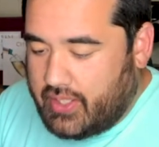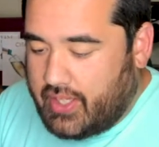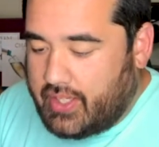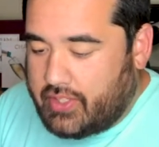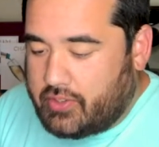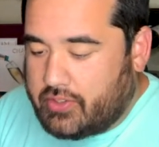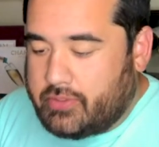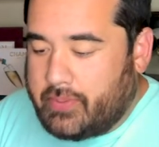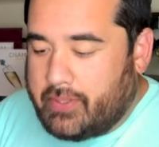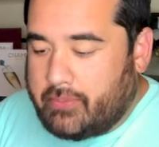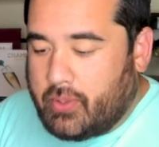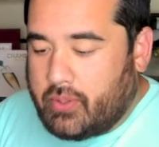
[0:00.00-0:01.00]
It used to be
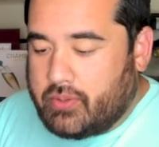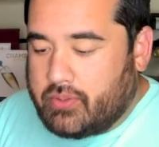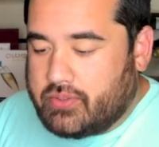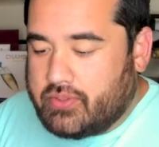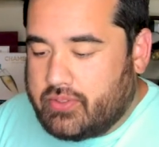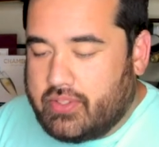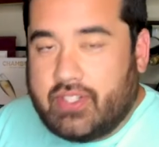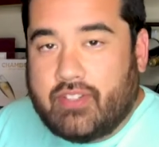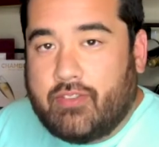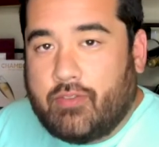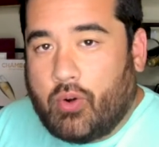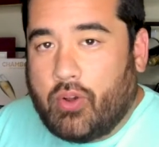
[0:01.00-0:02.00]
the
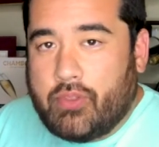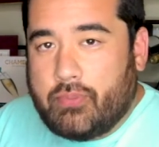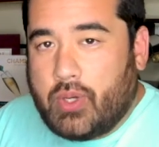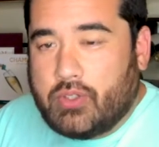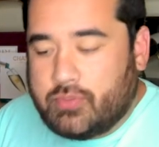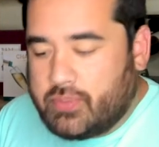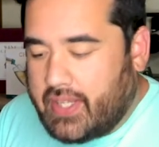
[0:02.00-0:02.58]
fourth most